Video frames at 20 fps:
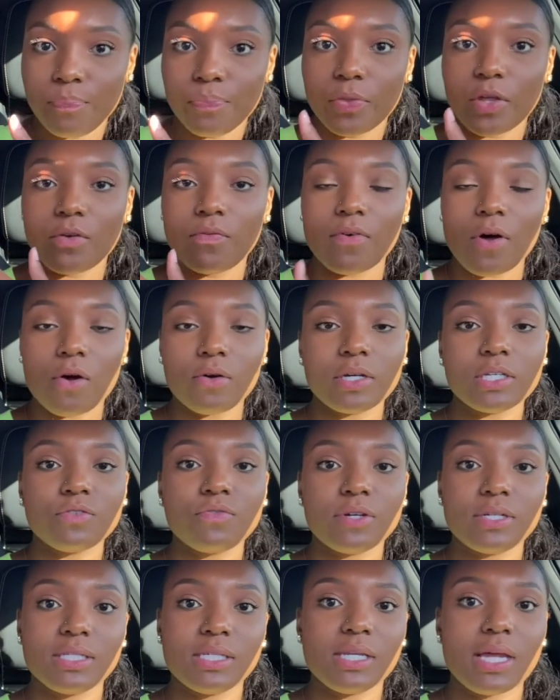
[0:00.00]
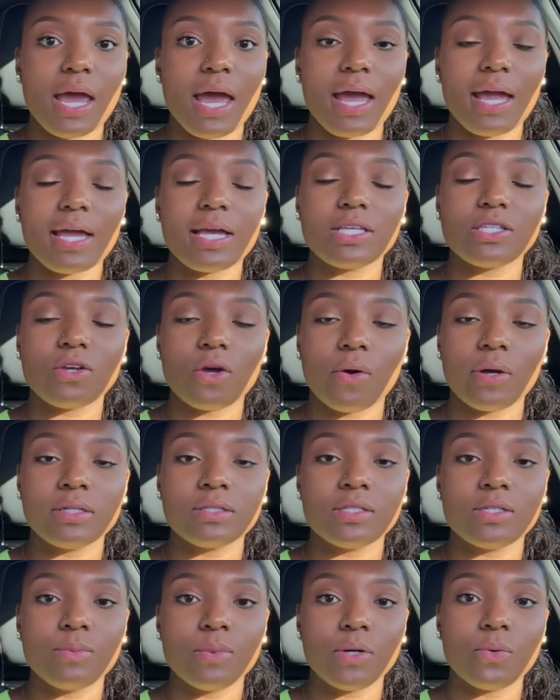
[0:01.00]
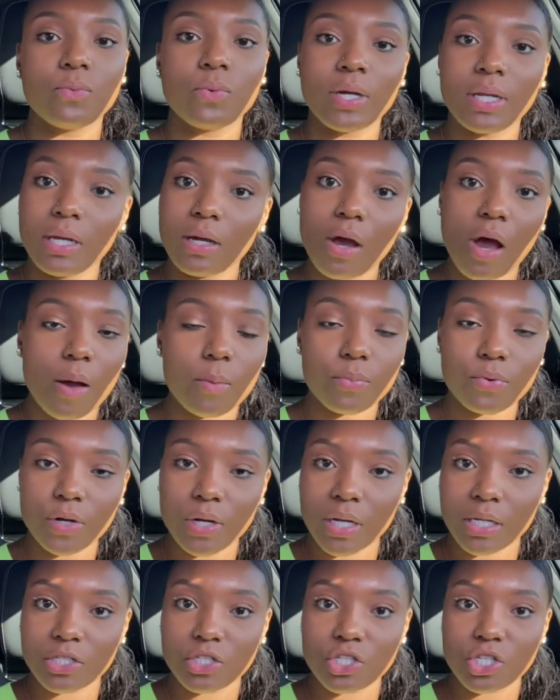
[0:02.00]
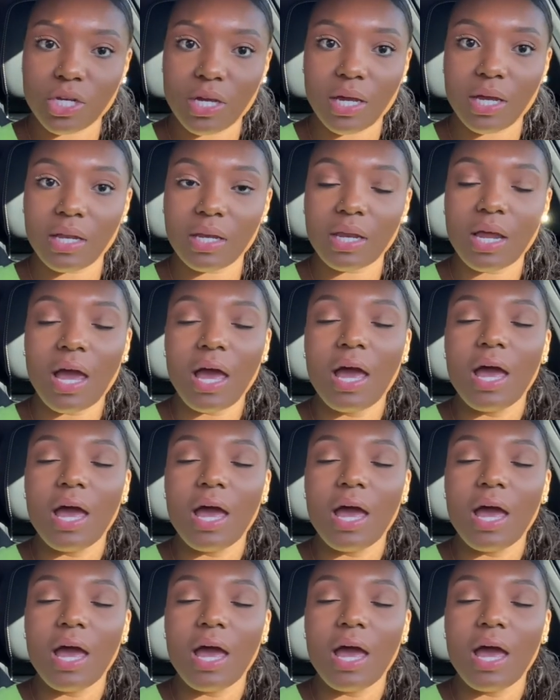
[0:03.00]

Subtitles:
The focus for today is going to be reading comprehension.